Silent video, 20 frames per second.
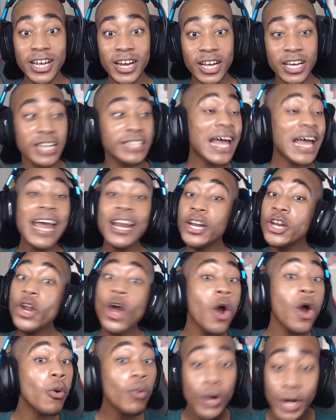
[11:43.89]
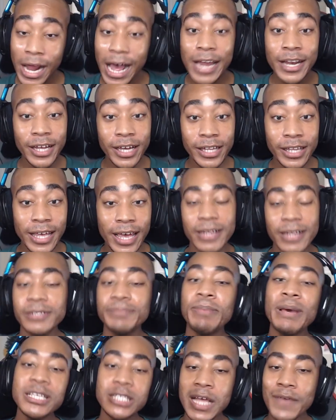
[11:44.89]
Because I know we're not done yet,
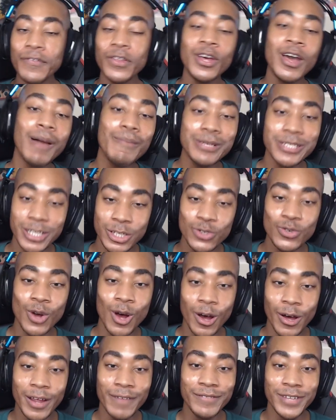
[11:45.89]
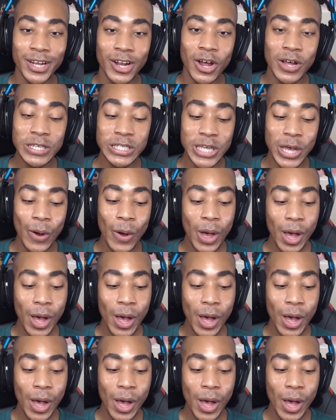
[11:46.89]
based off of the comments that you all have done also.